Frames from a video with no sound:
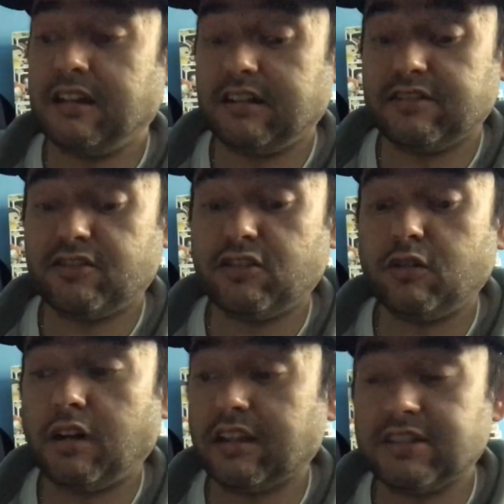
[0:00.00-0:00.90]
Uh,
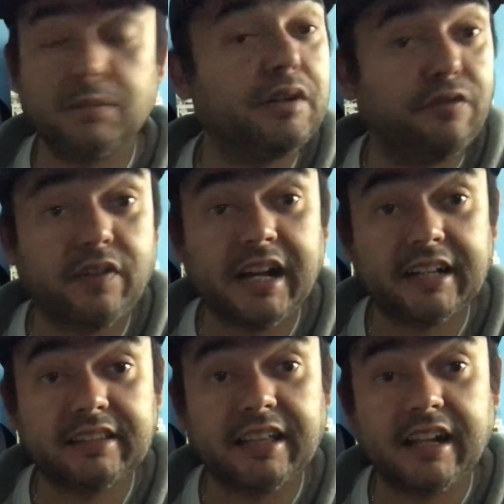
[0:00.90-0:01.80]
so awesome in
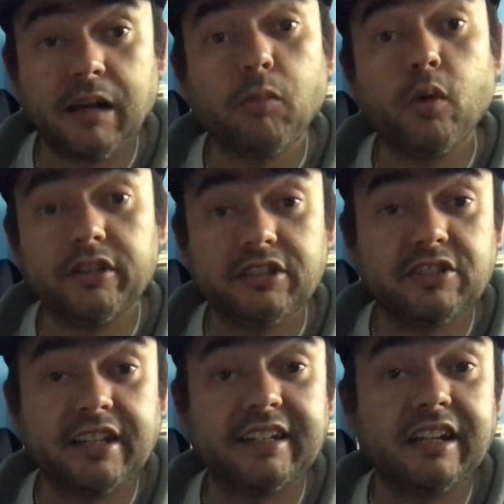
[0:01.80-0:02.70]
fact that I'm going to
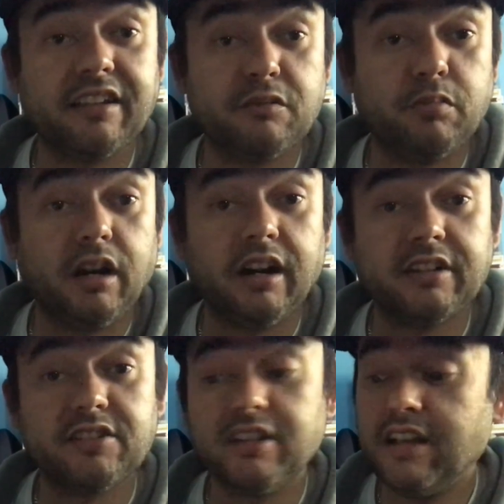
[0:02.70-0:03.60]
take it out of the
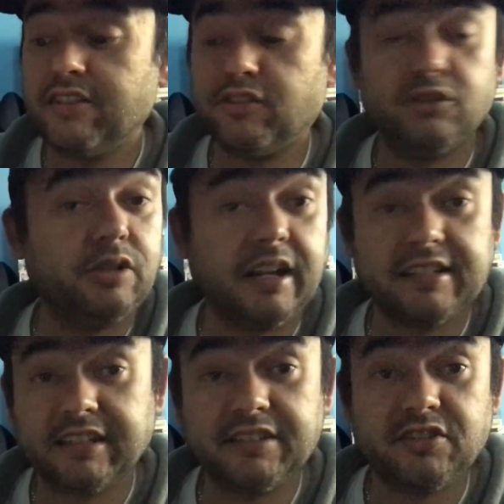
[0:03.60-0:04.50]
box so you
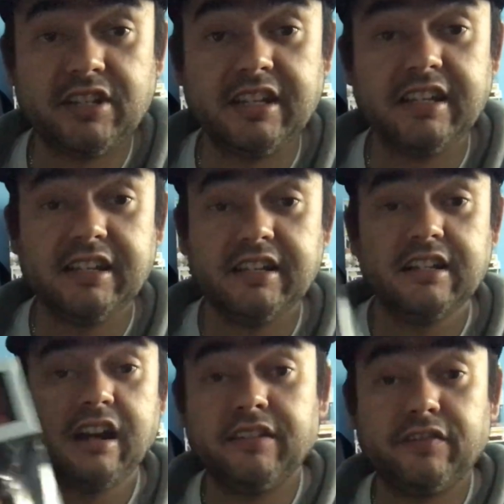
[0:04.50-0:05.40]
guys can see.
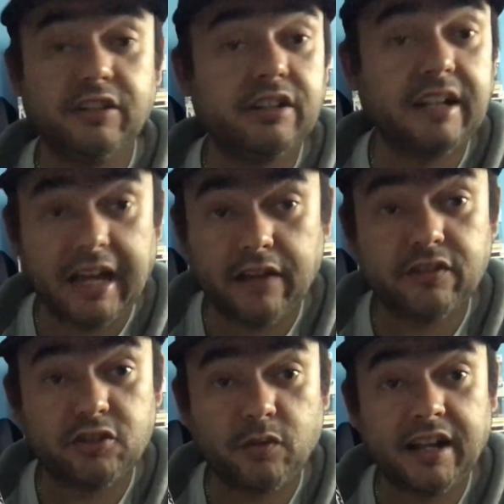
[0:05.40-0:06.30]
If you're going to have
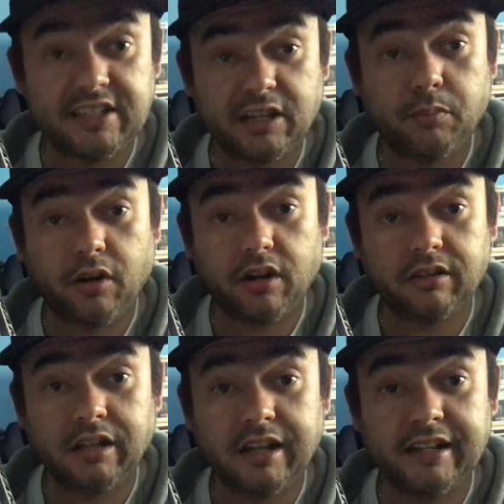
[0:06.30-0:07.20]
a Jurassic Park
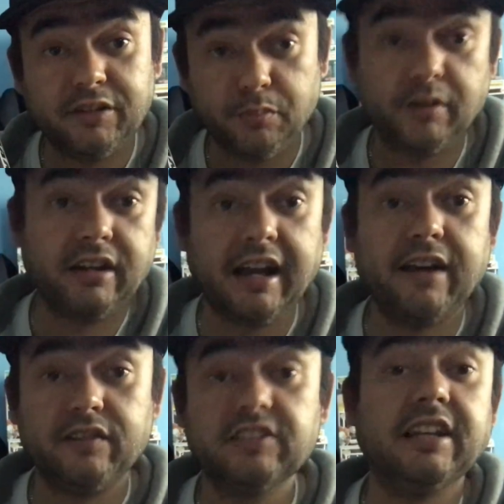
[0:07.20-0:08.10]
line, you better
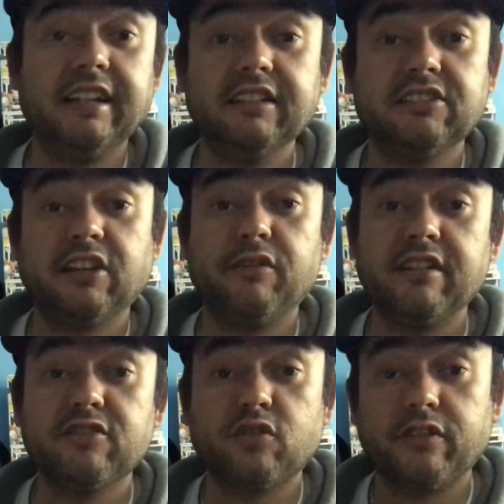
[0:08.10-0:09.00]
have a 10-inch
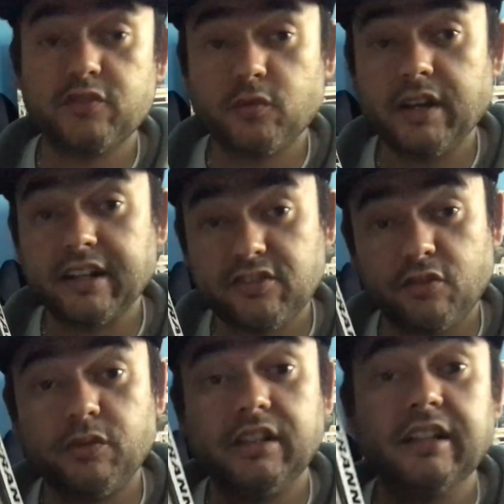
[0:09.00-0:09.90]
Tyrannosaurus Rex.
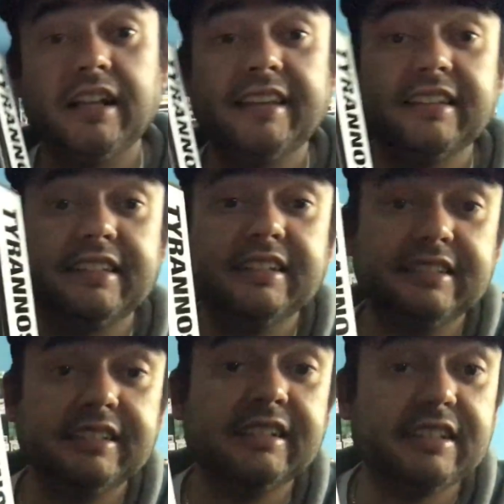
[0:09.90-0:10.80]
So really glad that they
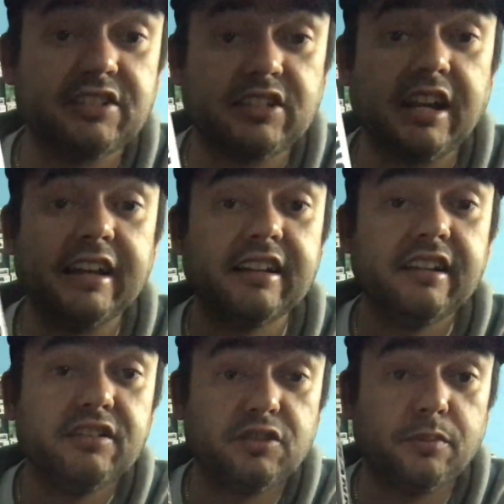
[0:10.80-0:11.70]
did decide
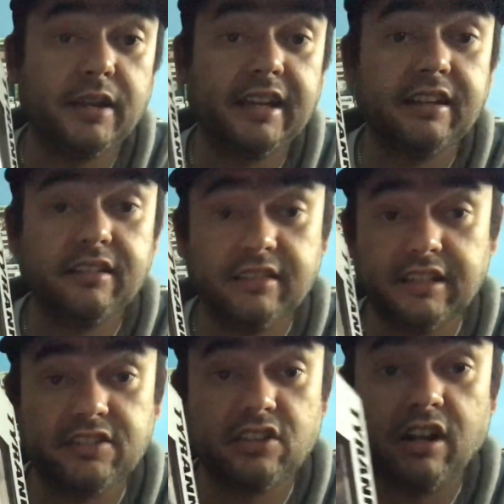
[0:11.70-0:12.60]
to make
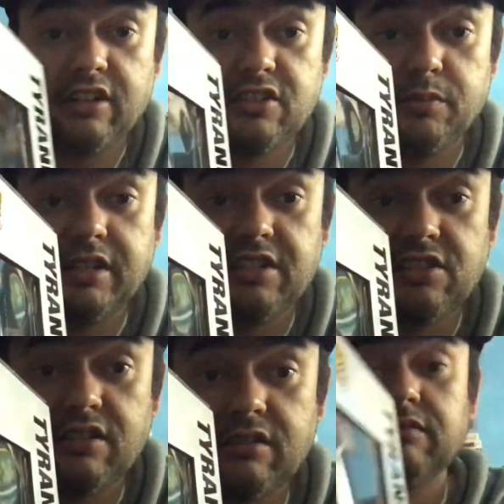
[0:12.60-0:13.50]
this awesomeness.